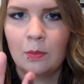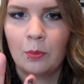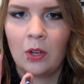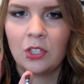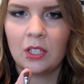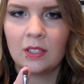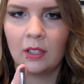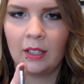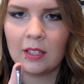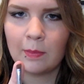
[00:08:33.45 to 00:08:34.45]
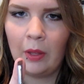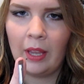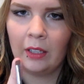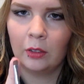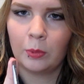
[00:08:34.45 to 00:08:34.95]
brushes, like the small
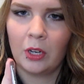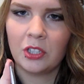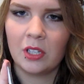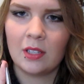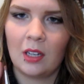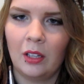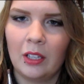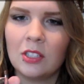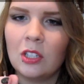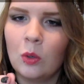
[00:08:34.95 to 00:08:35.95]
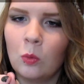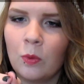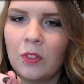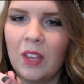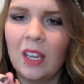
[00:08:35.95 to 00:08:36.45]
angled brushes, are like too
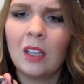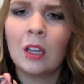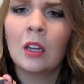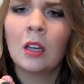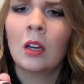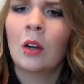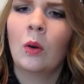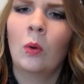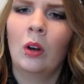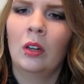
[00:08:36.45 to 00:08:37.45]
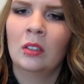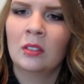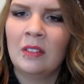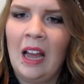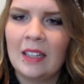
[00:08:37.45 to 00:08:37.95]
thick or
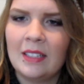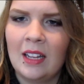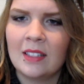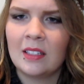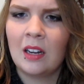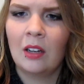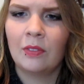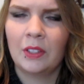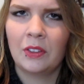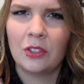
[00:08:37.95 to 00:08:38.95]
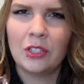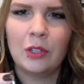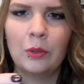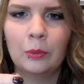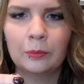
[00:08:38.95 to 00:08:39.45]
not dense enough, like they're
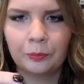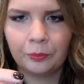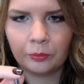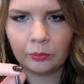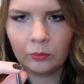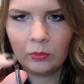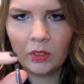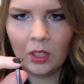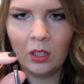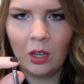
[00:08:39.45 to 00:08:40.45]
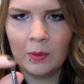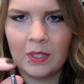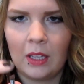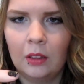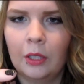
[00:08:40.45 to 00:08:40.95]
too almost
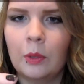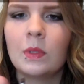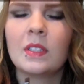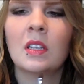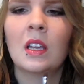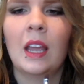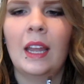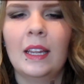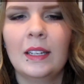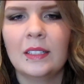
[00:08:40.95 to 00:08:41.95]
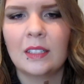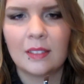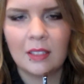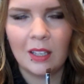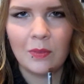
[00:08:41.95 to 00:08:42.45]
like loose, and it
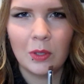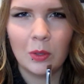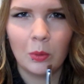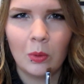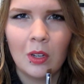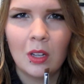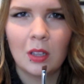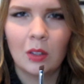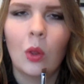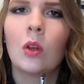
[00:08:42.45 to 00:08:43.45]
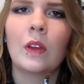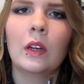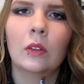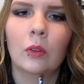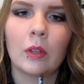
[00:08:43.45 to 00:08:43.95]
doesn't give you the look that
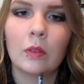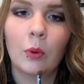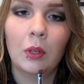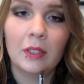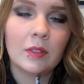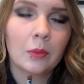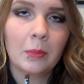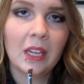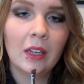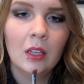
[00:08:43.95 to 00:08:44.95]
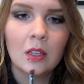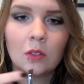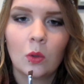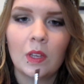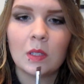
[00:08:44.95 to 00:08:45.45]
you're looking for, at least for me.
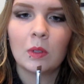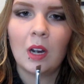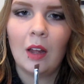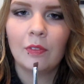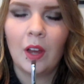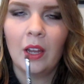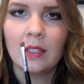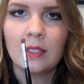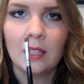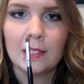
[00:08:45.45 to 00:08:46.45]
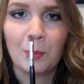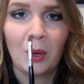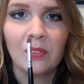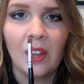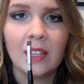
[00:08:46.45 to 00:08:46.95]
So this one I find is
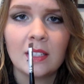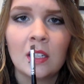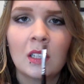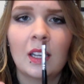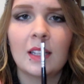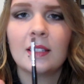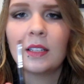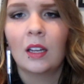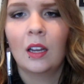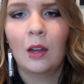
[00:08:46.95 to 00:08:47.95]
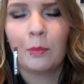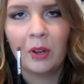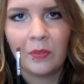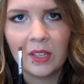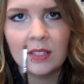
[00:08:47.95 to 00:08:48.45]
perfect. It's a
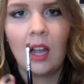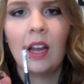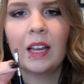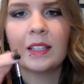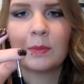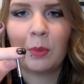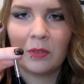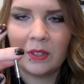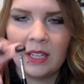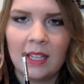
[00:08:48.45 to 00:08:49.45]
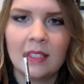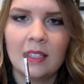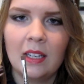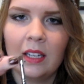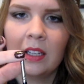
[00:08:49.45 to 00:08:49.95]
perfect size, perfect
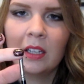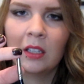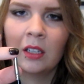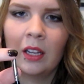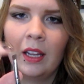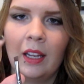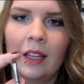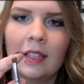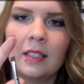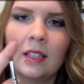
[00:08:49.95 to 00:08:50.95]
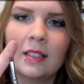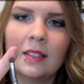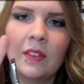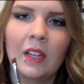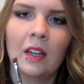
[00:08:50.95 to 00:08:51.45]
density, and it's
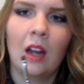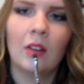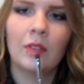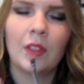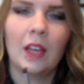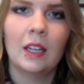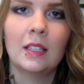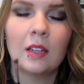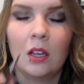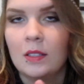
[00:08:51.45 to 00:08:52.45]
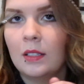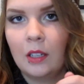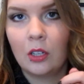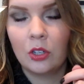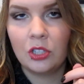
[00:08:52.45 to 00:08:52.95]
thin enough that it does like
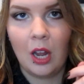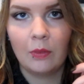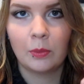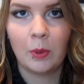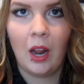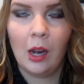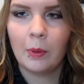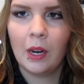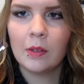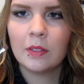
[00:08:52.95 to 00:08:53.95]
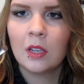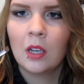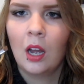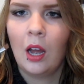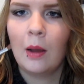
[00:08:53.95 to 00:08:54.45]
a good job for my eyebrows.
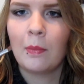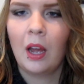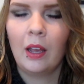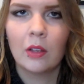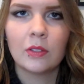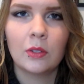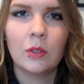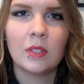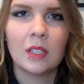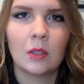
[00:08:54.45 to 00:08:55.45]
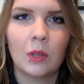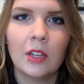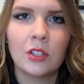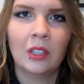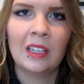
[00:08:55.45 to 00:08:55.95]
I also use this
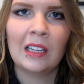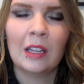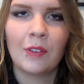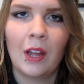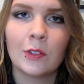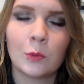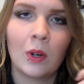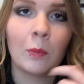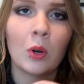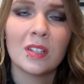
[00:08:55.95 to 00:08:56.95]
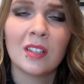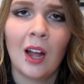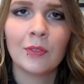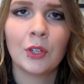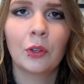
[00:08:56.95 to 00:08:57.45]
occasionally if I just want a more
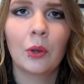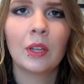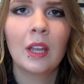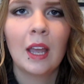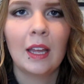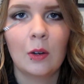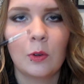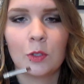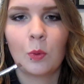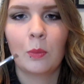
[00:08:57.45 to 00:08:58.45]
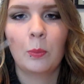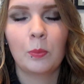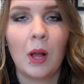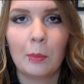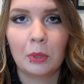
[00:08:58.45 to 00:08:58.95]
softer look and I just want to
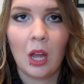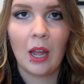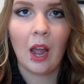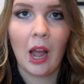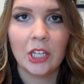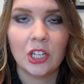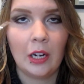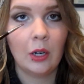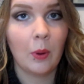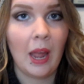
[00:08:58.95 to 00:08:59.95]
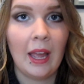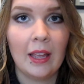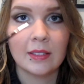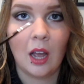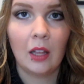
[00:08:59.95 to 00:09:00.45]
apply eyeshadow
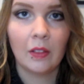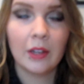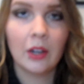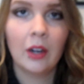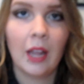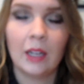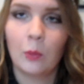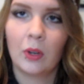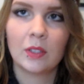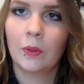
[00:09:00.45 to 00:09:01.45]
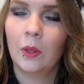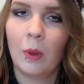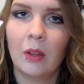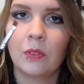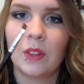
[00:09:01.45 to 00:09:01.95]
as eyeliner, and it works really
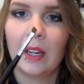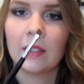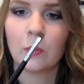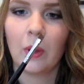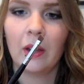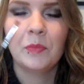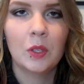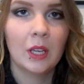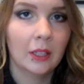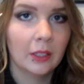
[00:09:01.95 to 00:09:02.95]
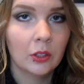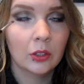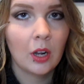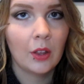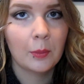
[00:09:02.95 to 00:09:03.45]
well for that as well. You get like
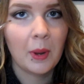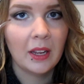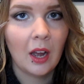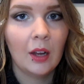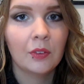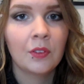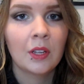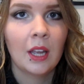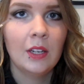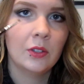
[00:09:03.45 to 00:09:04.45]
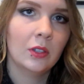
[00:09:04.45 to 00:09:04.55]
good color payoff, and you